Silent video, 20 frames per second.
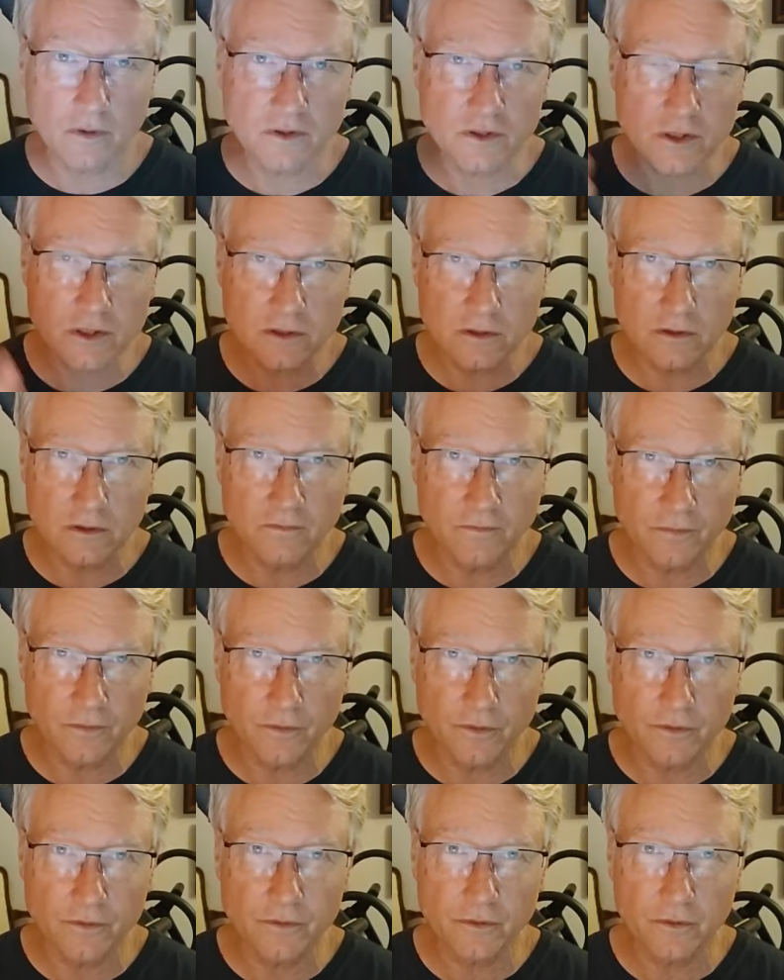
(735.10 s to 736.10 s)
or stood for
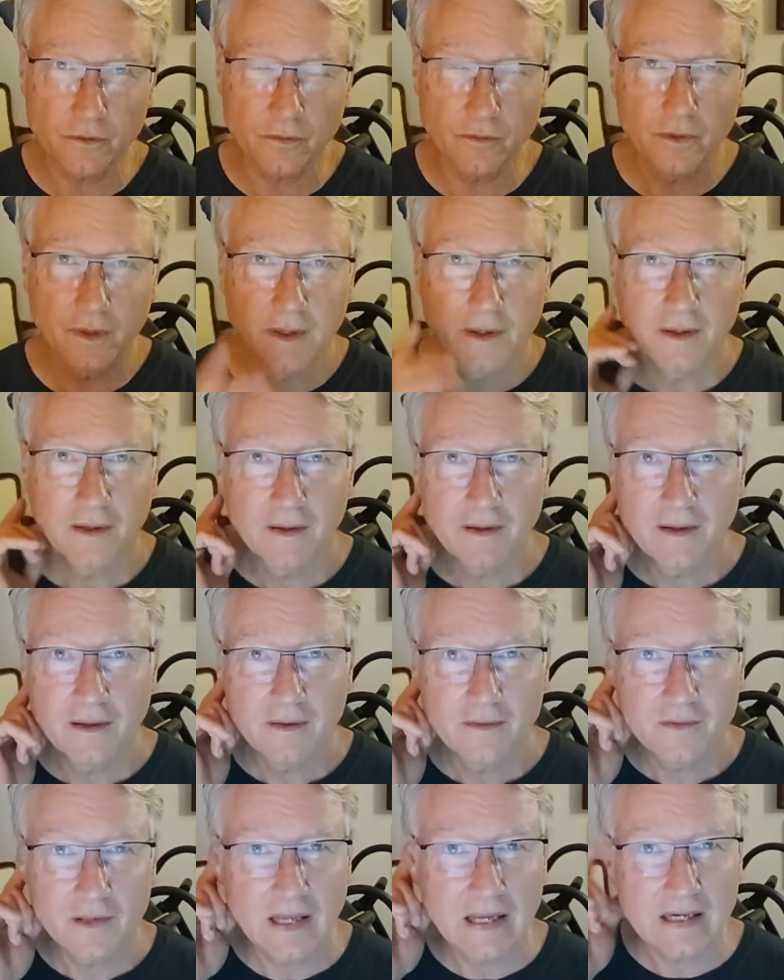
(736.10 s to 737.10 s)
the truth.
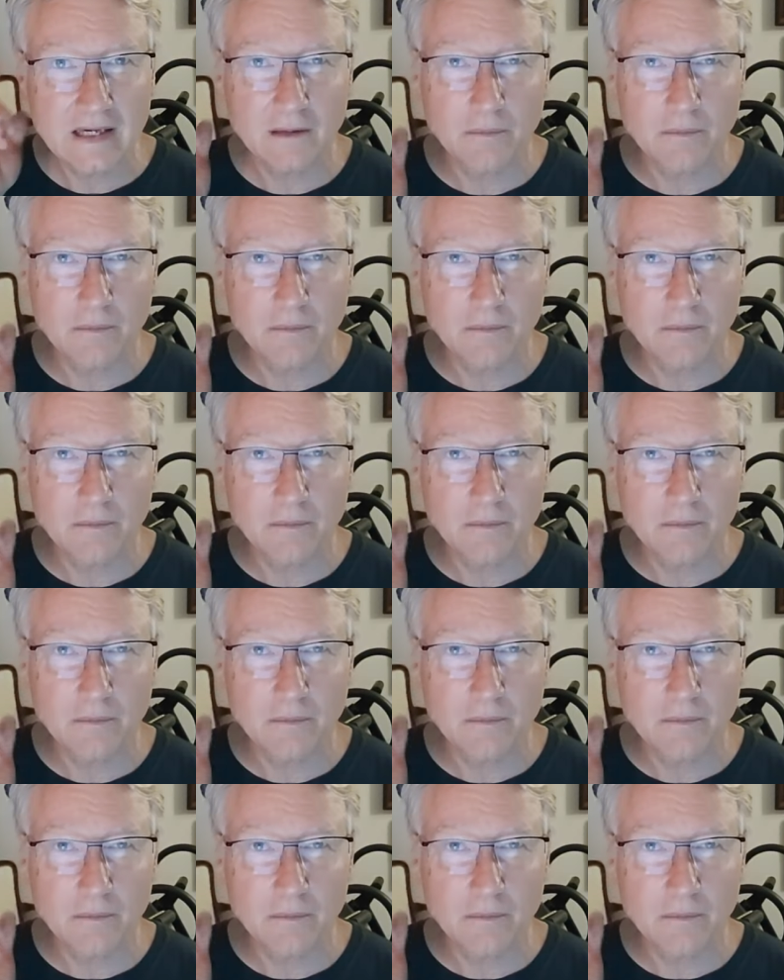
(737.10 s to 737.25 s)
They